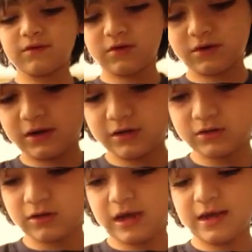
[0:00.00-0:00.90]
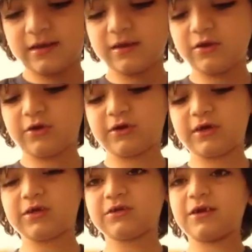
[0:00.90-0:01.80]
you're
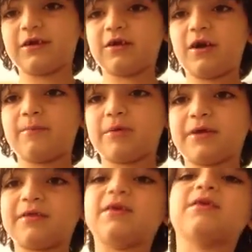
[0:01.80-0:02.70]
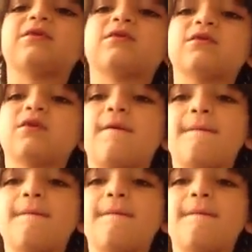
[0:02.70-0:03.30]
gonna set it up like this,